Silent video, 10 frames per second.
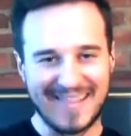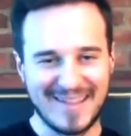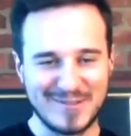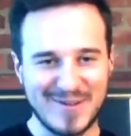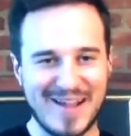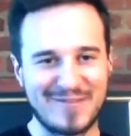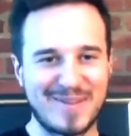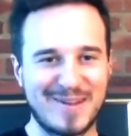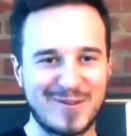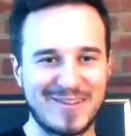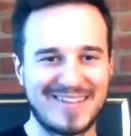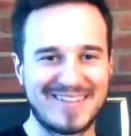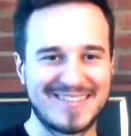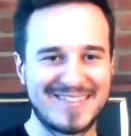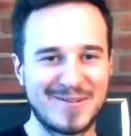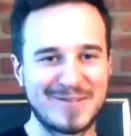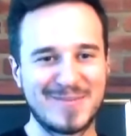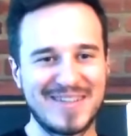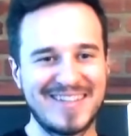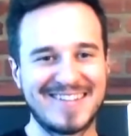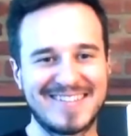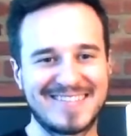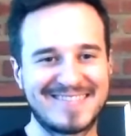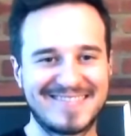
thanks for having me. Really stoked to be here.